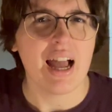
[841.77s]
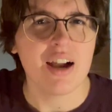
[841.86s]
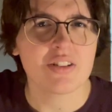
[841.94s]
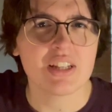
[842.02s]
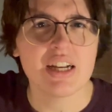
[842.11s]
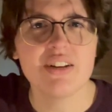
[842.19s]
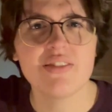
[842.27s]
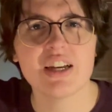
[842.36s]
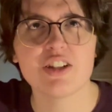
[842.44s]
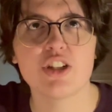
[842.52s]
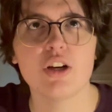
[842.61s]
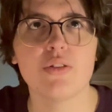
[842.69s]
Outside of that
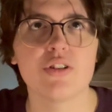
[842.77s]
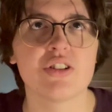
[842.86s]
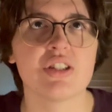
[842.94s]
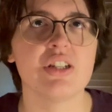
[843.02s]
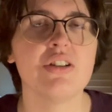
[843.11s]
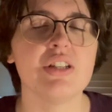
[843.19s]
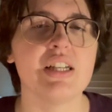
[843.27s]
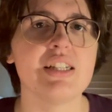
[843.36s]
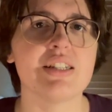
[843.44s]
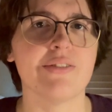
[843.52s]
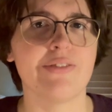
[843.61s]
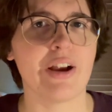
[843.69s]
show, there still is
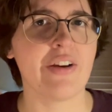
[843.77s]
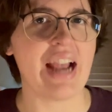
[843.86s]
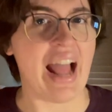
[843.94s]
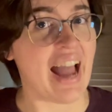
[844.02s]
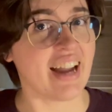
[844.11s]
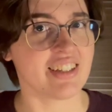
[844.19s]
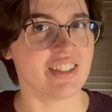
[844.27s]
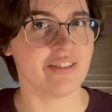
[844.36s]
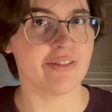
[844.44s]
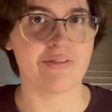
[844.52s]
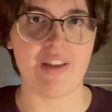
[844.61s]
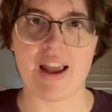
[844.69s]
a very active
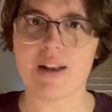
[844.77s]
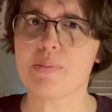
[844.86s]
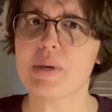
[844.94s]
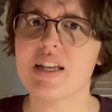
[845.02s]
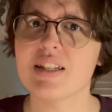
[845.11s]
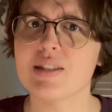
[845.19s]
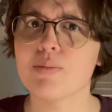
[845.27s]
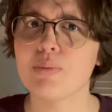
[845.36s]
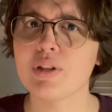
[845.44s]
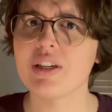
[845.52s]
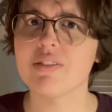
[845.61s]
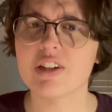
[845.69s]
fan base,
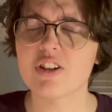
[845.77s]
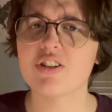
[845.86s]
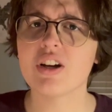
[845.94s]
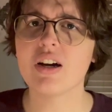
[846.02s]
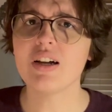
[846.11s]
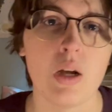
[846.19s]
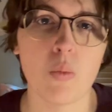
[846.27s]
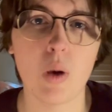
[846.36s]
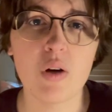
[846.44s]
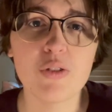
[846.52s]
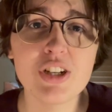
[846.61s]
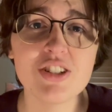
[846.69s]
believe it or not.
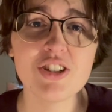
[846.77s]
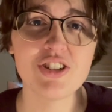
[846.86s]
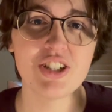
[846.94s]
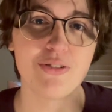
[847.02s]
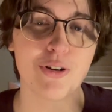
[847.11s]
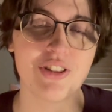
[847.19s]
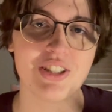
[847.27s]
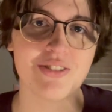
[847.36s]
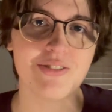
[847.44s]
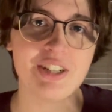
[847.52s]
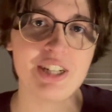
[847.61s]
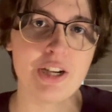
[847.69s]
While researching for this
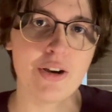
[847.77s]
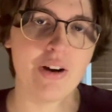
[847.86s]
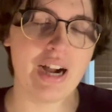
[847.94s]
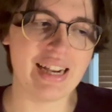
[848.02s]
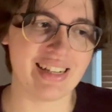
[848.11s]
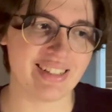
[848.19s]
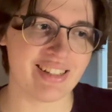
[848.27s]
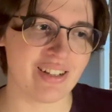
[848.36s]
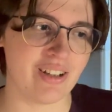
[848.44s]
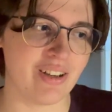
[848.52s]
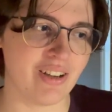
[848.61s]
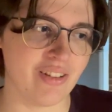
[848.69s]
video, I
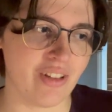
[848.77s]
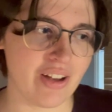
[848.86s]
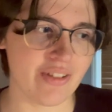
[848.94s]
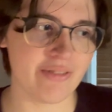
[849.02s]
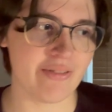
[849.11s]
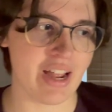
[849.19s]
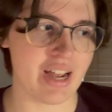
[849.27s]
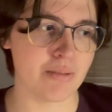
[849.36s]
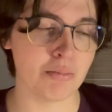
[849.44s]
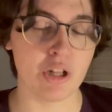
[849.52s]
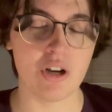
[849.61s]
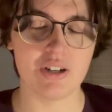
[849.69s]
saw a lot of fan
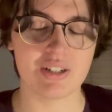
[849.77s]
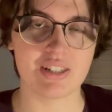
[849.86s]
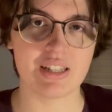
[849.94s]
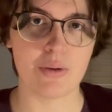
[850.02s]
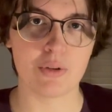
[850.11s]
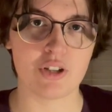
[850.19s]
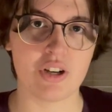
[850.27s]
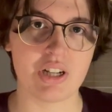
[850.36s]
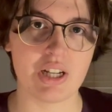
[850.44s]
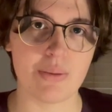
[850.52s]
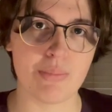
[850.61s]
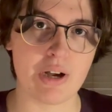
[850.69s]
blogs that were
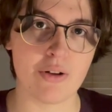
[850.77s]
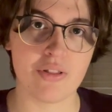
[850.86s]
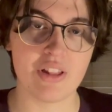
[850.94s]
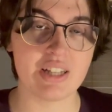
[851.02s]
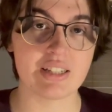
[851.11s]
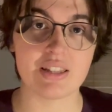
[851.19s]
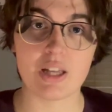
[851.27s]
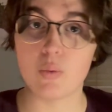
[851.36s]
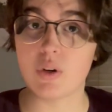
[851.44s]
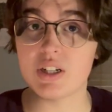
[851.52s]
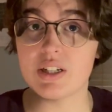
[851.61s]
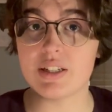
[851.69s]
talking about things that they
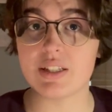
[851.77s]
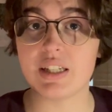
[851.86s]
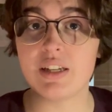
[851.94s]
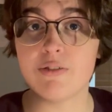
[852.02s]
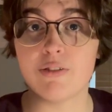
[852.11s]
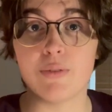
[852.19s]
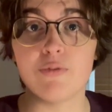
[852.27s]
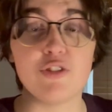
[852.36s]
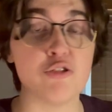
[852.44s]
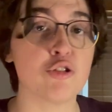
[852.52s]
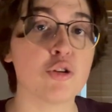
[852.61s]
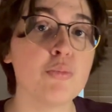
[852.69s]
wanted to see from
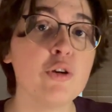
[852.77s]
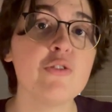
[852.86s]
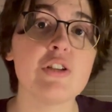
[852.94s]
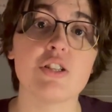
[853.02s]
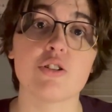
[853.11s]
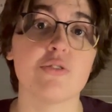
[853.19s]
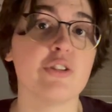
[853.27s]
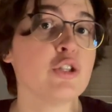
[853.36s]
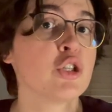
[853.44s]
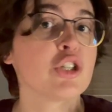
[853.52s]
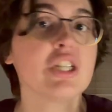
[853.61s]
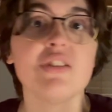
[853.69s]
future movies or
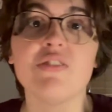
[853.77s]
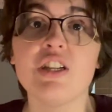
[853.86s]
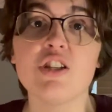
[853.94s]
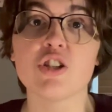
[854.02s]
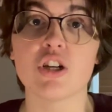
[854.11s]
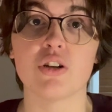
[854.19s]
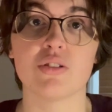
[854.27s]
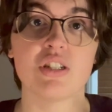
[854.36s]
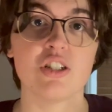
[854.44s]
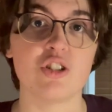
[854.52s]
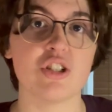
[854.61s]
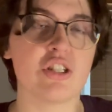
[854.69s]
future TV shows,
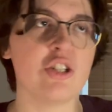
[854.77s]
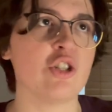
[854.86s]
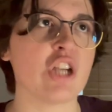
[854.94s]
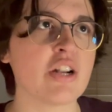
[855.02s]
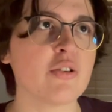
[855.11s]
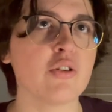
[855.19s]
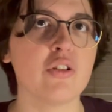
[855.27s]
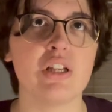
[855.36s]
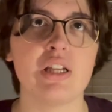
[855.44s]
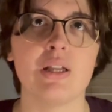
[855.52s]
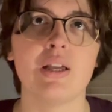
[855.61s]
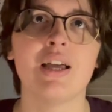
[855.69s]
and just
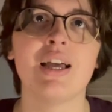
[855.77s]
generally